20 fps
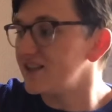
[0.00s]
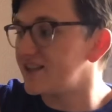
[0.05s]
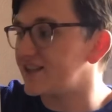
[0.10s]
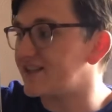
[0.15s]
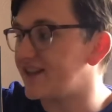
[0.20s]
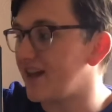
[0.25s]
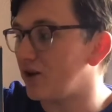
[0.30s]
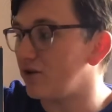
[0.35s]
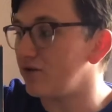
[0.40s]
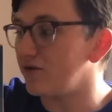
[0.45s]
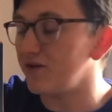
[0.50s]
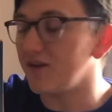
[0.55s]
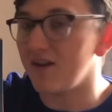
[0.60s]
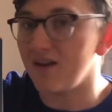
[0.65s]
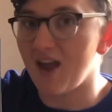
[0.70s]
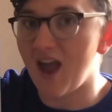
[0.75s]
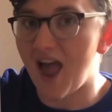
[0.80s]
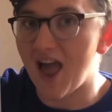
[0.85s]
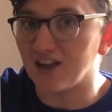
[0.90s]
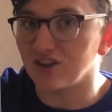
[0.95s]

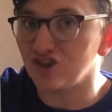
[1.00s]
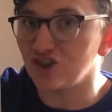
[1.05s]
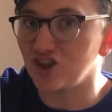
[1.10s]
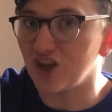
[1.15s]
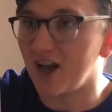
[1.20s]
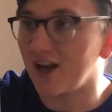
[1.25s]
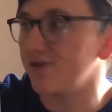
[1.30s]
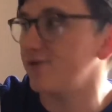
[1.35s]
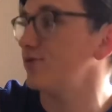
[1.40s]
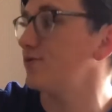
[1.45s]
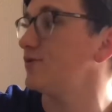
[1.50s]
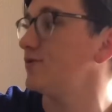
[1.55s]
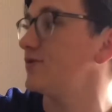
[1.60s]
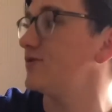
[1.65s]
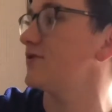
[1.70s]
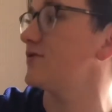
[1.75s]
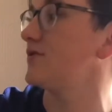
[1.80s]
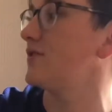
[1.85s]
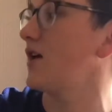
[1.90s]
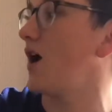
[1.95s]
stealthy as shadows.
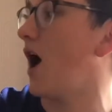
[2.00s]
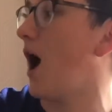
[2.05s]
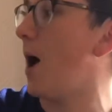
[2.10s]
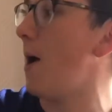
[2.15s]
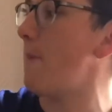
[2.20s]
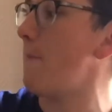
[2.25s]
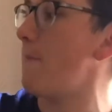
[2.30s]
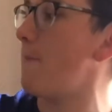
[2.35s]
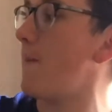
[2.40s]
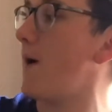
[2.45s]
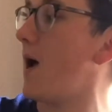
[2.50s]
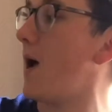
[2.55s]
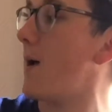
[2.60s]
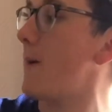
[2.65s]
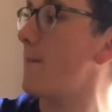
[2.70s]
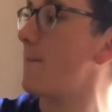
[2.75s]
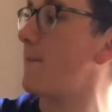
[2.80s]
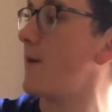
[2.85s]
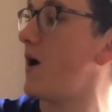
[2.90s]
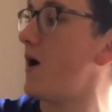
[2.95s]
Up,
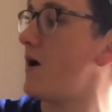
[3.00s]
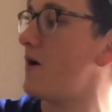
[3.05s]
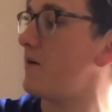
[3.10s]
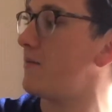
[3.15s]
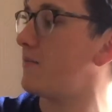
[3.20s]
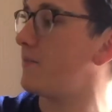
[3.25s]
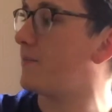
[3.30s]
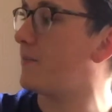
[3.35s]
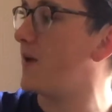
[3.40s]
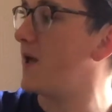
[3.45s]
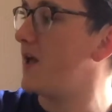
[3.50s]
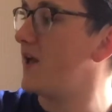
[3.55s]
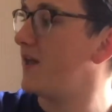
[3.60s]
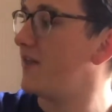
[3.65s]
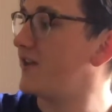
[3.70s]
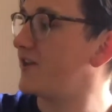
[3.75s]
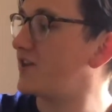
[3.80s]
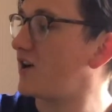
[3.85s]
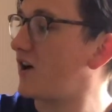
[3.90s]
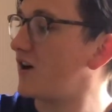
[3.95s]
up, up,
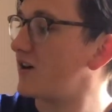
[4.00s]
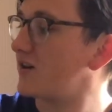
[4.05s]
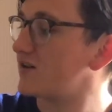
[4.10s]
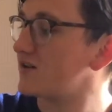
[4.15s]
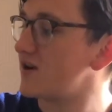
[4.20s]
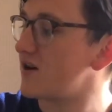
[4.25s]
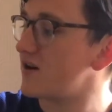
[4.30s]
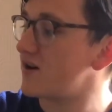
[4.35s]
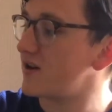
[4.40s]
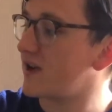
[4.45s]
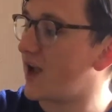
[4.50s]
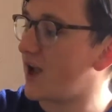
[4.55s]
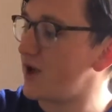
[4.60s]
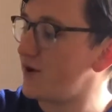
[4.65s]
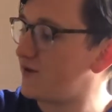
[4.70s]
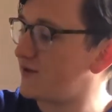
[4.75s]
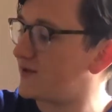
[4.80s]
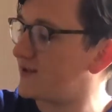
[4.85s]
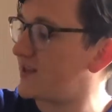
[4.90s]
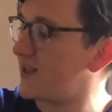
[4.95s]
the dark, dark
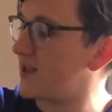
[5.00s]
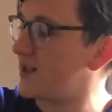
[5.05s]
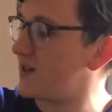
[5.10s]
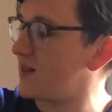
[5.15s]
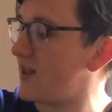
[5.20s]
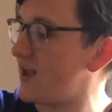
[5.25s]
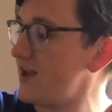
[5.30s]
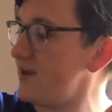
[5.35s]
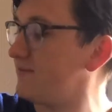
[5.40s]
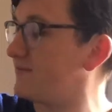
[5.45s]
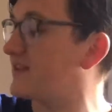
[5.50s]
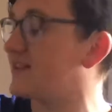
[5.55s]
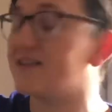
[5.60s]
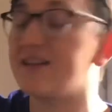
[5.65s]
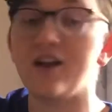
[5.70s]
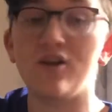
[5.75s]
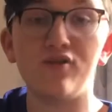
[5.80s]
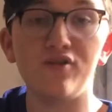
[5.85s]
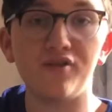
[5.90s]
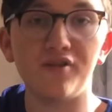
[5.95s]
house they climbed,
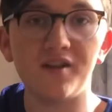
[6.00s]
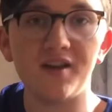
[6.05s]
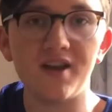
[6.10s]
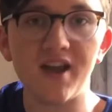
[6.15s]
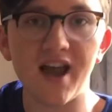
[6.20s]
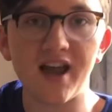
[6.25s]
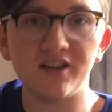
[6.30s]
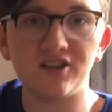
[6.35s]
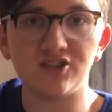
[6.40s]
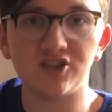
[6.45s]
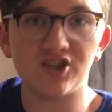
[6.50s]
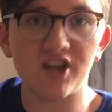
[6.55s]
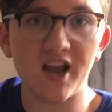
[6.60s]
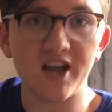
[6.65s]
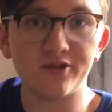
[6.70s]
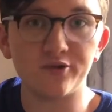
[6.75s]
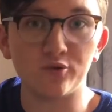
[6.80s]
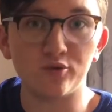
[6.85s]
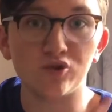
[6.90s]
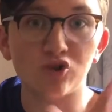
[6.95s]
stealthy as
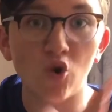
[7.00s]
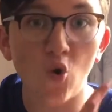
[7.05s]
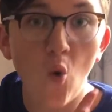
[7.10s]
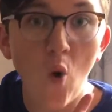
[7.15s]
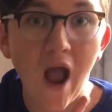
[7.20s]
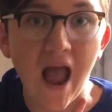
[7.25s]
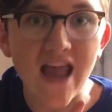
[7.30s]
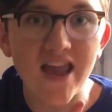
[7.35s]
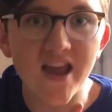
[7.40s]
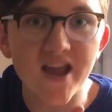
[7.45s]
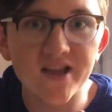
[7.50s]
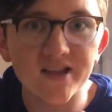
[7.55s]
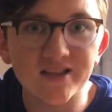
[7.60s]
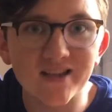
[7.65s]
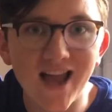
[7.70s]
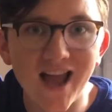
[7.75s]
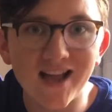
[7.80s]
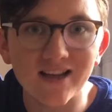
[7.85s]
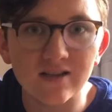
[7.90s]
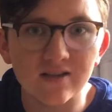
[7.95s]
shadows, quiet
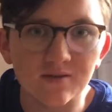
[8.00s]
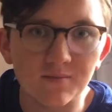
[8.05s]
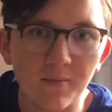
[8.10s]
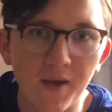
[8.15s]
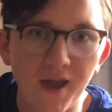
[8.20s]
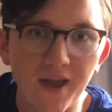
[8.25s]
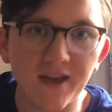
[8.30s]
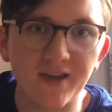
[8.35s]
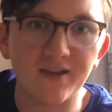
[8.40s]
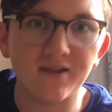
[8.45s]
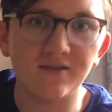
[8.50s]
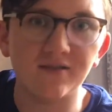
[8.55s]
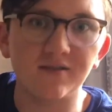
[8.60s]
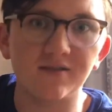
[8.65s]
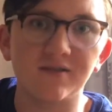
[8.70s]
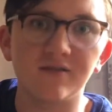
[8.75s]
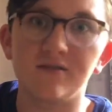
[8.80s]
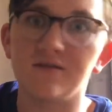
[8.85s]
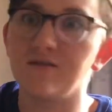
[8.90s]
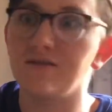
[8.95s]
as mice.